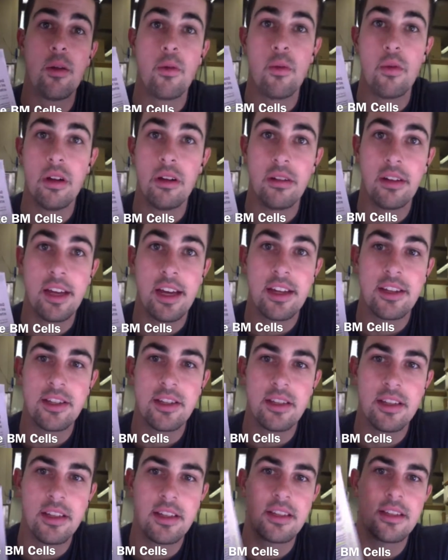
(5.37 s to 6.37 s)
will get
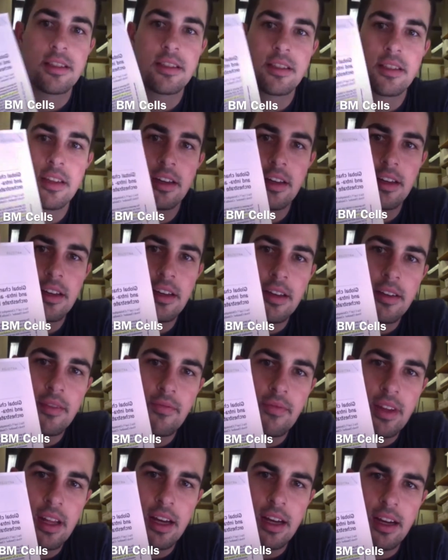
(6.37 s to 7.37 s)
to this.
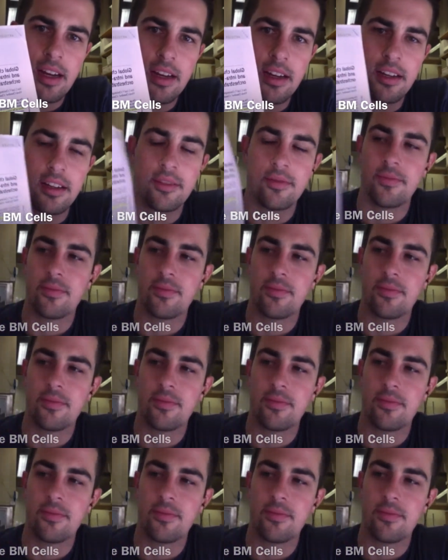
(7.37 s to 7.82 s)
Uh,